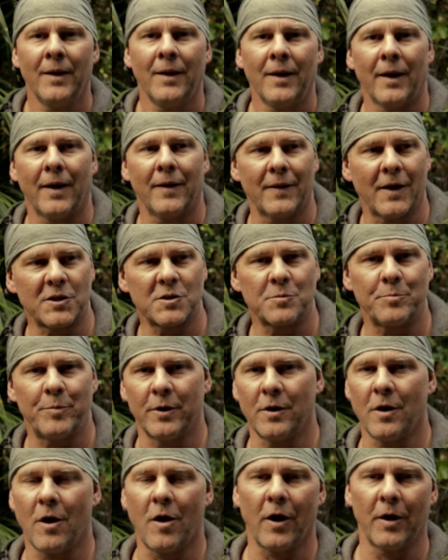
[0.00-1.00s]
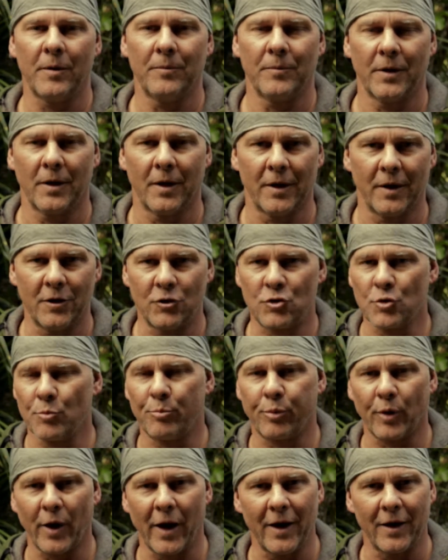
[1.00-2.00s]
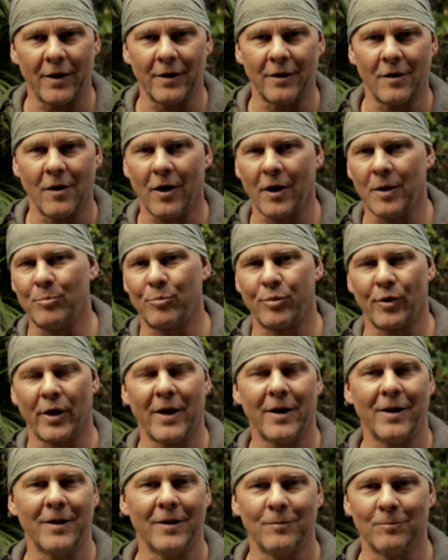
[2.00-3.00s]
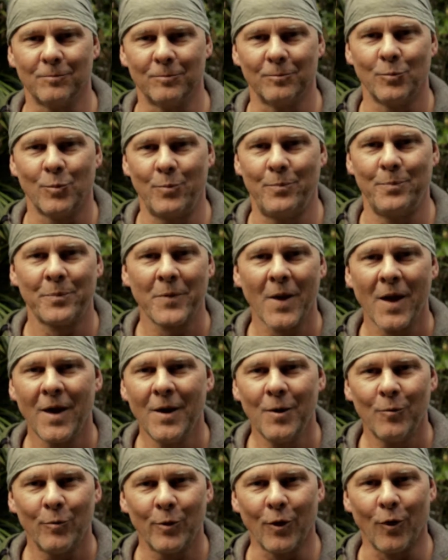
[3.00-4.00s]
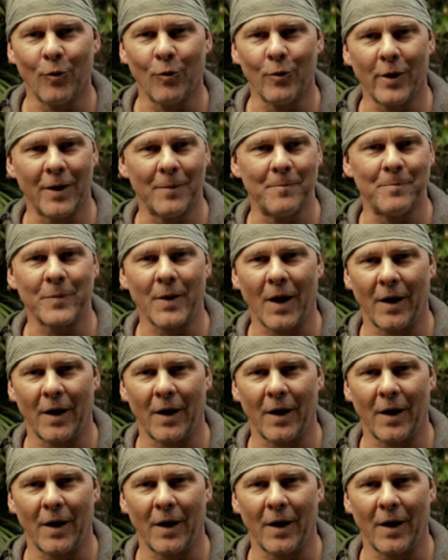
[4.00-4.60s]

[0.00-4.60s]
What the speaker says: and that's been interbred and hybrid, and with all